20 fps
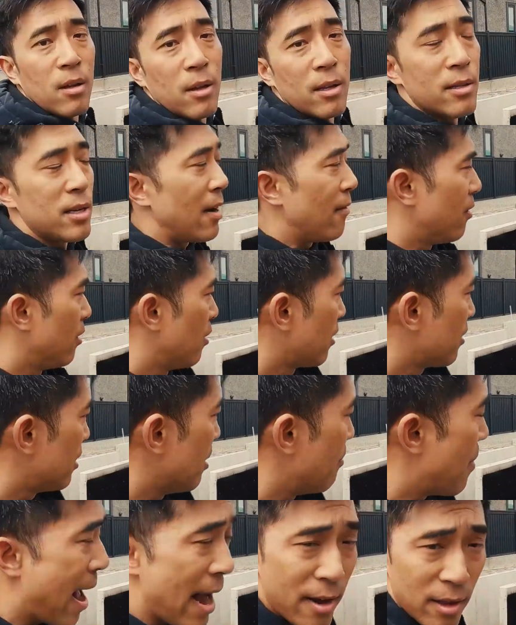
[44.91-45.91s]
Let's have a look
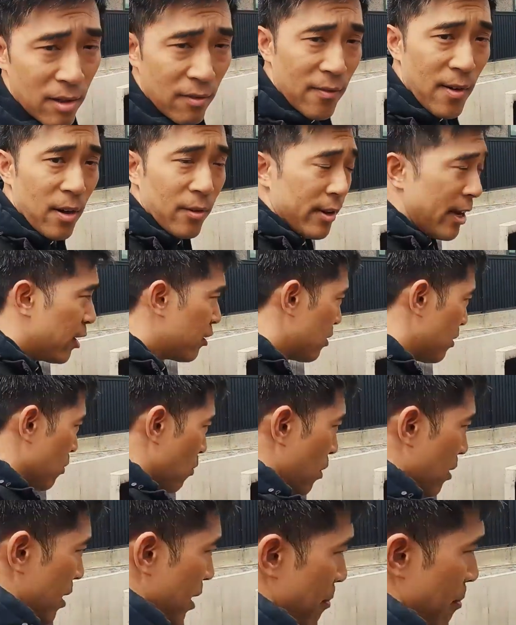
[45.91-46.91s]
at the back of the foundation
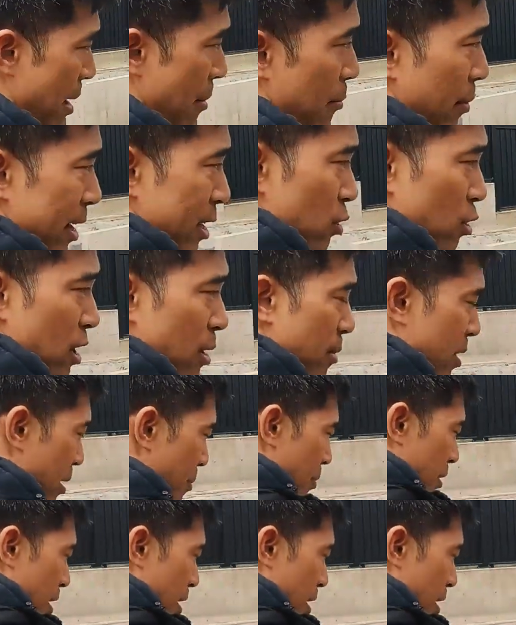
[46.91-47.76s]
where the membrane's already been